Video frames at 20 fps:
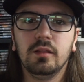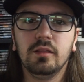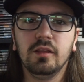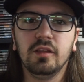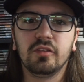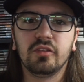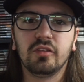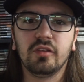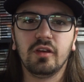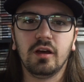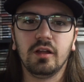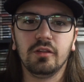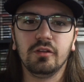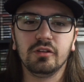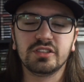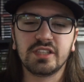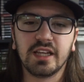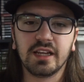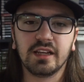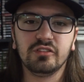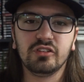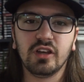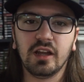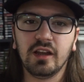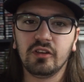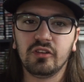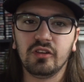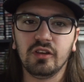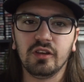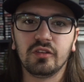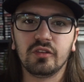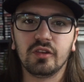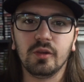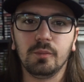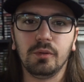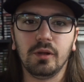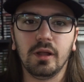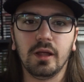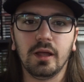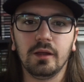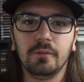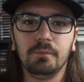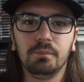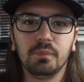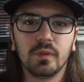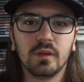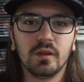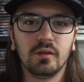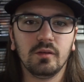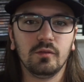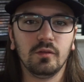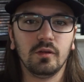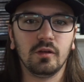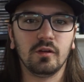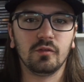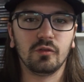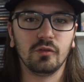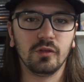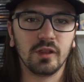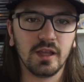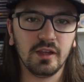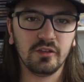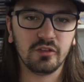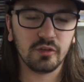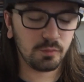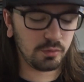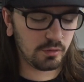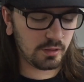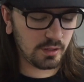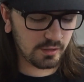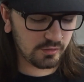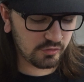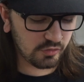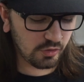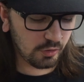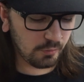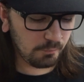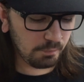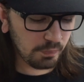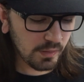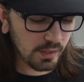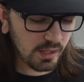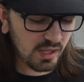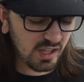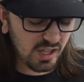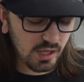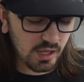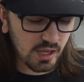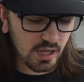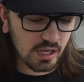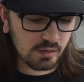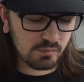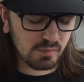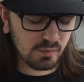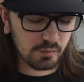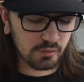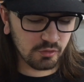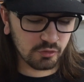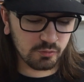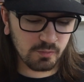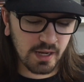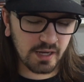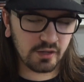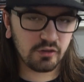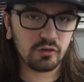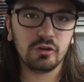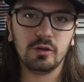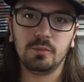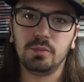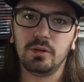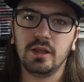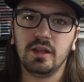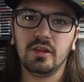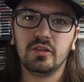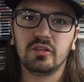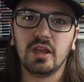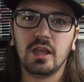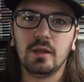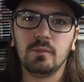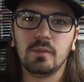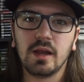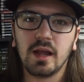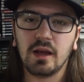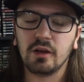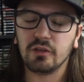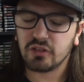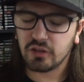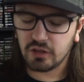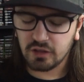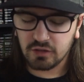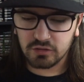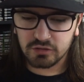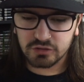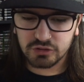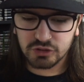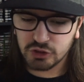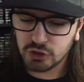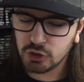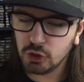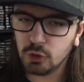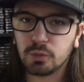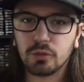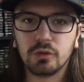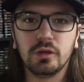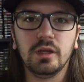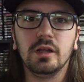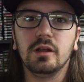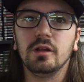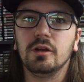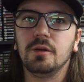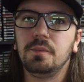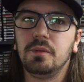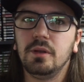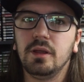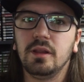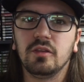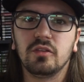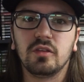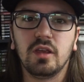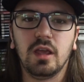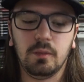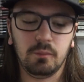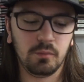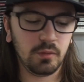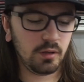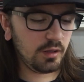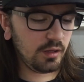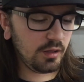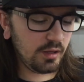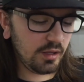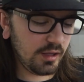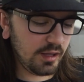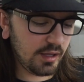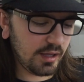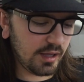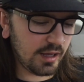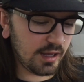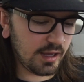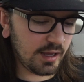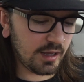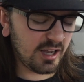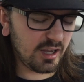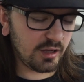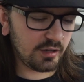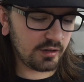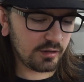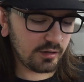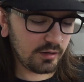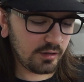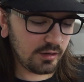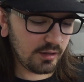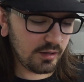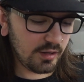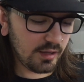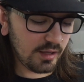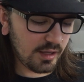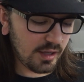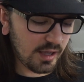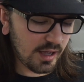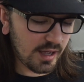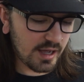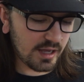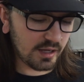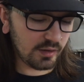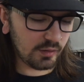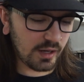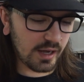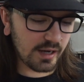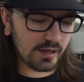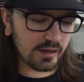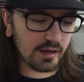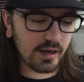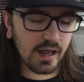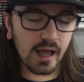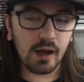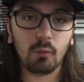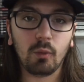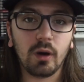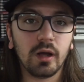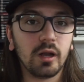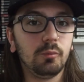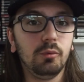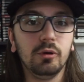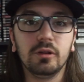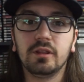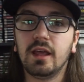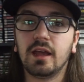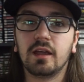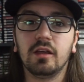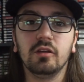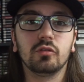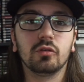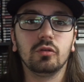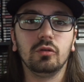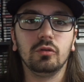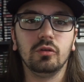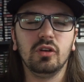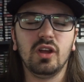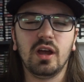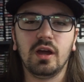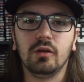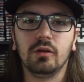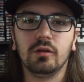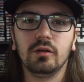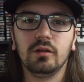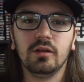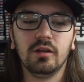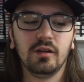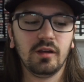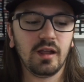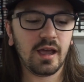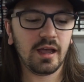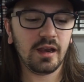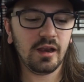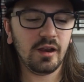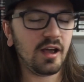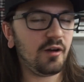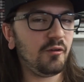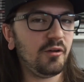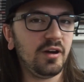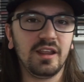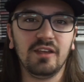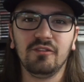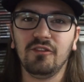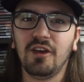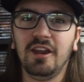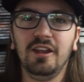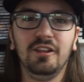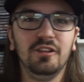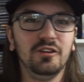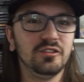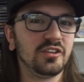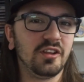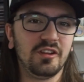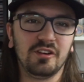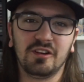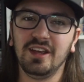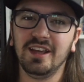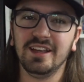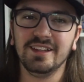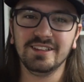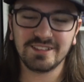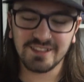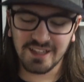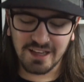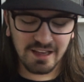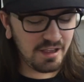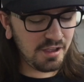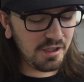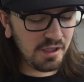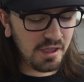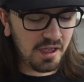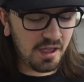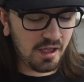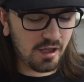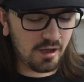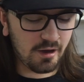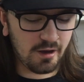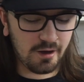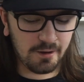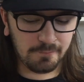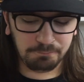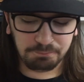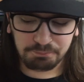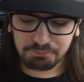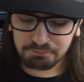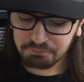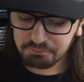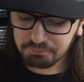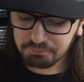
their Sega Genesis to play, or for the kids to play. So I remember it was my turn to play this game, and I was super eager to play this game. And I did not want to put that controller down. I did not want to give any of those other kids a